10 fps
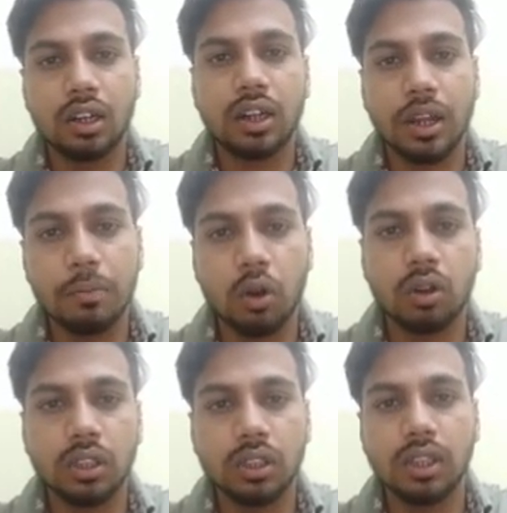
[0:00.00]

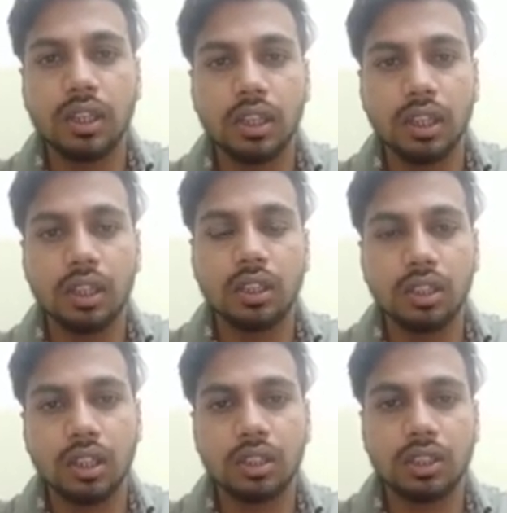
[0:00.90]
block in
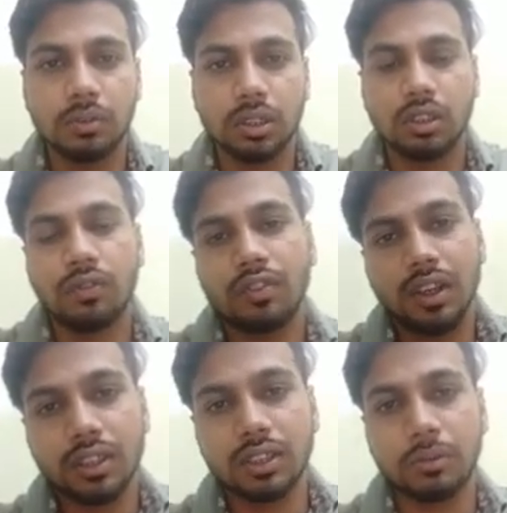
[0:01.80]
the exception if the
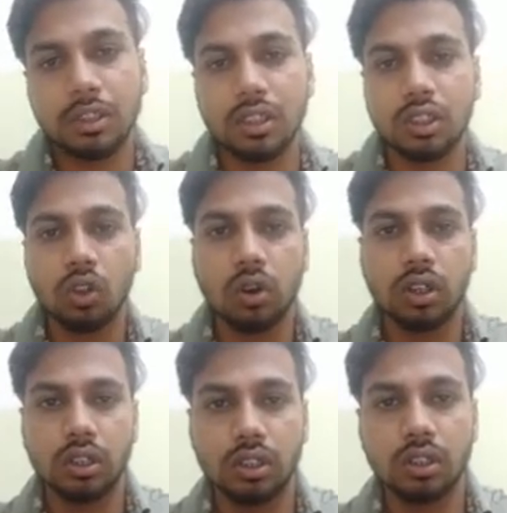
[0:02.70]
exception is
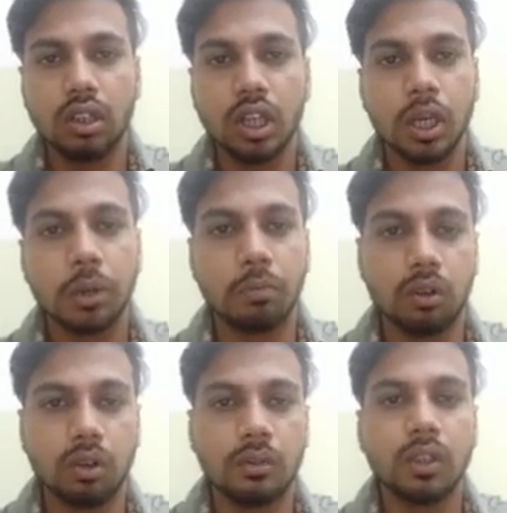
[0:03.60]
occurred in the
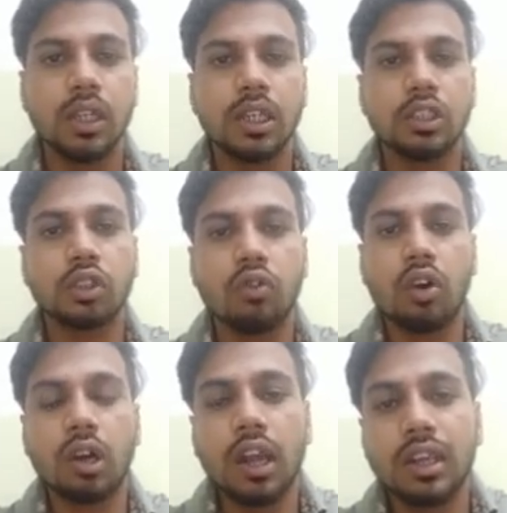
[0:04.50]
program. So
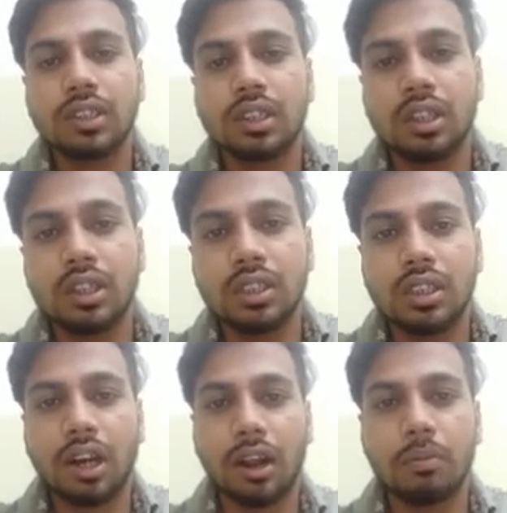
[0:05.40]
what does this
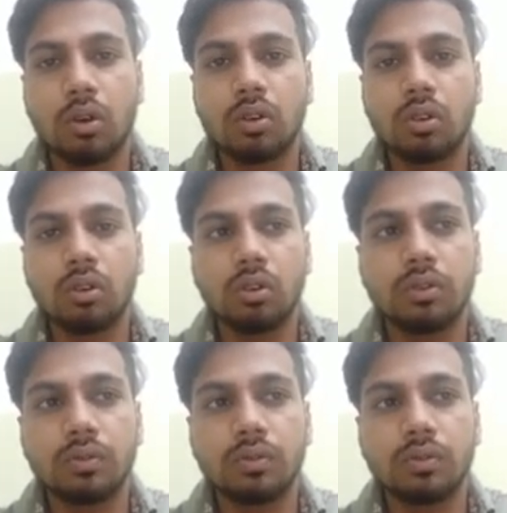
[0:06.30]
try block do?